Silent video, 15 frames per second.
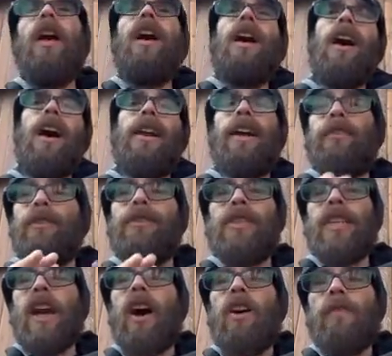Now you'll
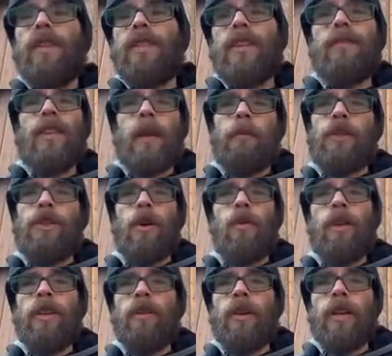see all of this stuff that I'm
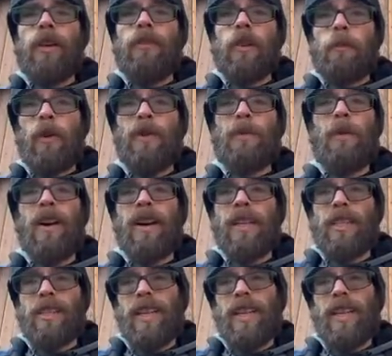showing you here, for the most part,